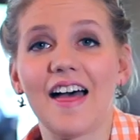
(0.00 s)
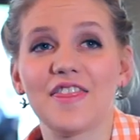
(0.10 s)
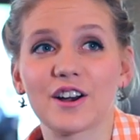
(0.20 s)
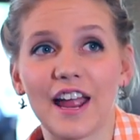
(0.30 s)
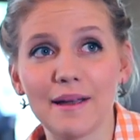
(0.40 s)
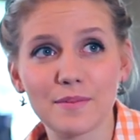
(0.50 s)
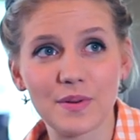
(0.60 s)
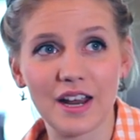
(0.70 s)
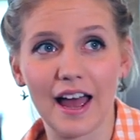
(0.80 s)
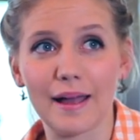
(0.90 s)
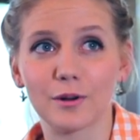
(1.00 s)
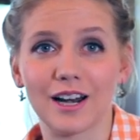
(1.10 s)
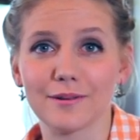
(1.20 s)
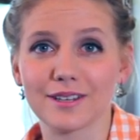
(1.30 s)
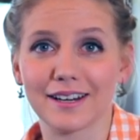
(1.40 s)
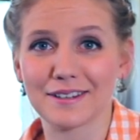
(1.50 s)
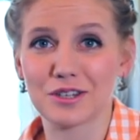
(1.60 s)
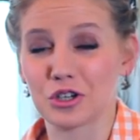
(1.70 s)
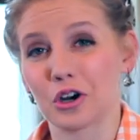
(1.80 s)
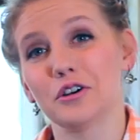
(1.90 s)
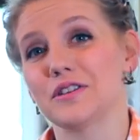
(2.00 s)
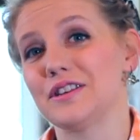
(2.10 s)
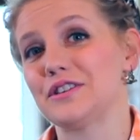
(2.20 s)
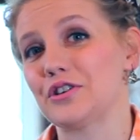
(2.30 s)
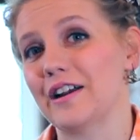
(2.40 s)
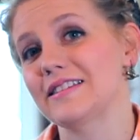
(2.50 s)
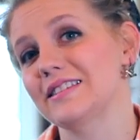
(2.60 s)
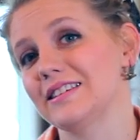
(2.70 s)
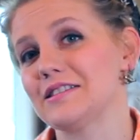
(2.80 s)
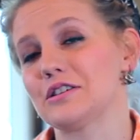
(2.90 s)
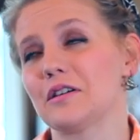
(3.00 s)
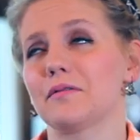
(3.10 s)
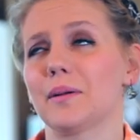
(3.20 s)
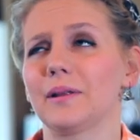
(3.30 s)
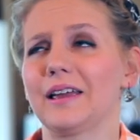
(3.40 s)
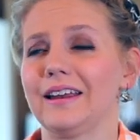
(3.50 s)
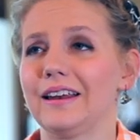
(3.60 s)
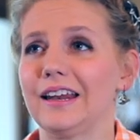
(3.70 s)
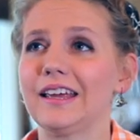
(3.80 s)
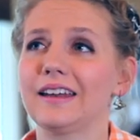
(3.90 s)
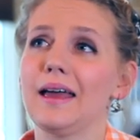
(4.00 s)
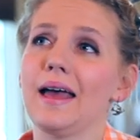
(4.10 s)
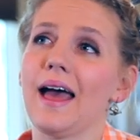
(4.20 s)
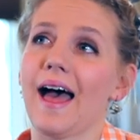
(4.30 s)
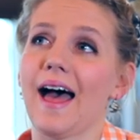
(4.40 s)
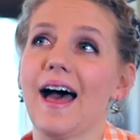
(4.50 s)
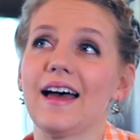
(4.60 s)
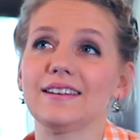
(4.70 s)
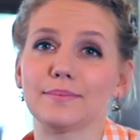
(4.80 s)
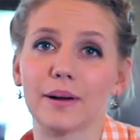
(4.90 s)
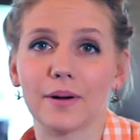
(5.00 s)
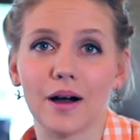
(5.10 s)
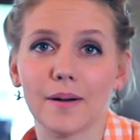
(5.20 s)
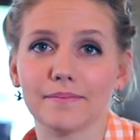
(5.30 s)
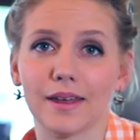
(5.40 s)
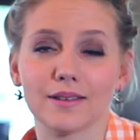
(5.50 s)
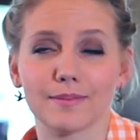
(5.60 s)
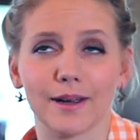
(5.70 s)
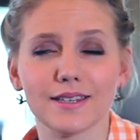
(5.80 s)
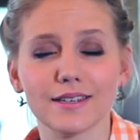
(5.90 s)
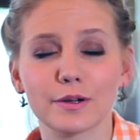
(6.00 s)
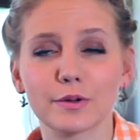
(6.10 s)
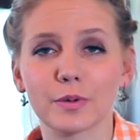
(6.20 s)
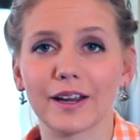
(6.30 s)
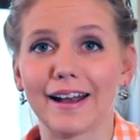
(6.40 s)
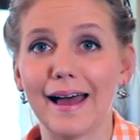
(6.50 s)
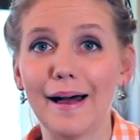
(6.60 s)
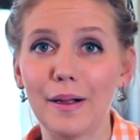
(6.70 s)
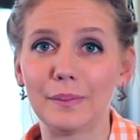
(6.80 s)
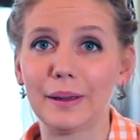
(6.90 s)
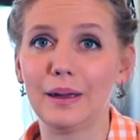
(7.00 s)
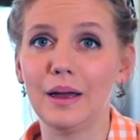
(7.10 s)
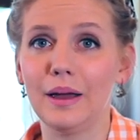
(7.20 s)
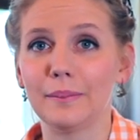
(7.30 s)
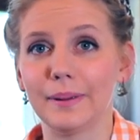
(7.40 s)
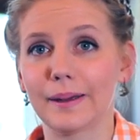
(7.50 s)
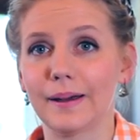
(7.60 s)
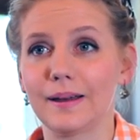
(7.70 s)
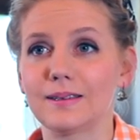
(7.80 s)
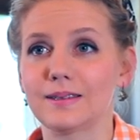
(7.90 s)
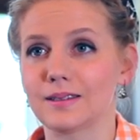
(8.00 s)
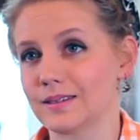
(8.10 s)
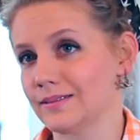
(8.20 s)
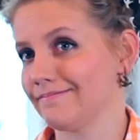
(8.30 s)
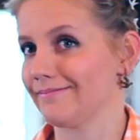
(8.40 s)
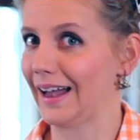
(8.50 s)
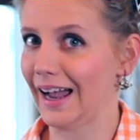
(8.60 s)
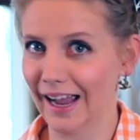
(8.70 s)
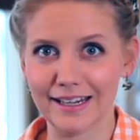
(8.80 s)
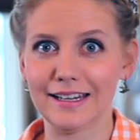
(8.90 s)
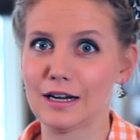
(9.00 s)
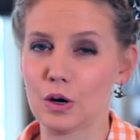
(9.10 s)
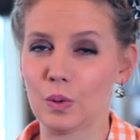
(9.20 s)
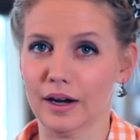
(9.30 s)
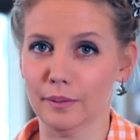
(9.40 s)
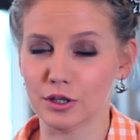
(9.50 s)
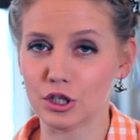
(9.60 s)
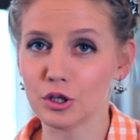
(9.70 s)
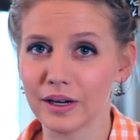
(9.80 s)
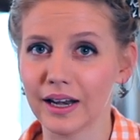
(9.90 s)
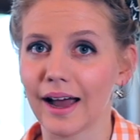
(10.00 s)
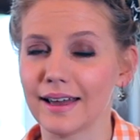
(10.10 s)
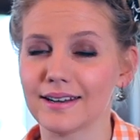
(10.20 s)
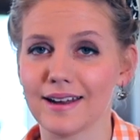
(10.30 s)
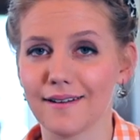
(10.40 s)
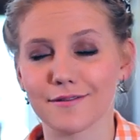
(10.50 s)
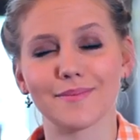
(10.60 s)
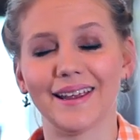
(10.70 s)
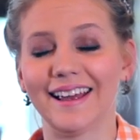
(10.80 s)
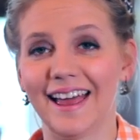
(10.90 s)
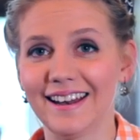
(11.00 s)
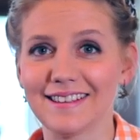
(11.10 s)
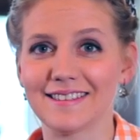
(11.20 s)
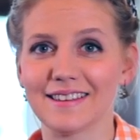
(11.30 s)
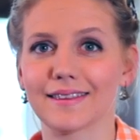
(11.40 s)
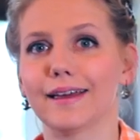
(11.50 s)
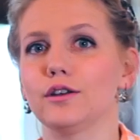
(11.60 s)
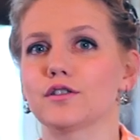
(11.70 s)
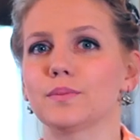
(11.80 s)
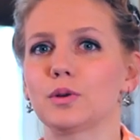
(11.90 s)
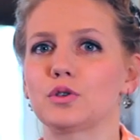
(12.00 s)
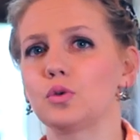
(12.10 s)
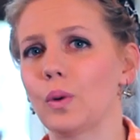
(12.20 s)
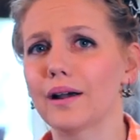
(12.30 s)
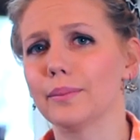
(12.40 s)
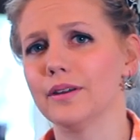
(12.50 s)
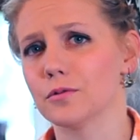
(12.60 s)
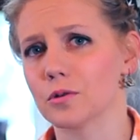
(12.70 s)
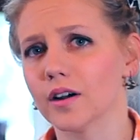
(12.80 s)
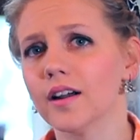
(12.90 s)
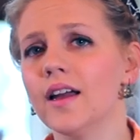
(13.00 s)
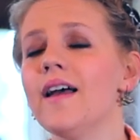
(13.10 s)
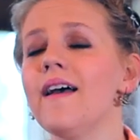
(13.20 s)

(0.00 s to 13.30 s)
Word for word: There came a time when I was gonna start this dress and start replicating it and my mom and my sisters were gonna help me because I didn't know what I was doing. I never made anything that you're supposed to wear before.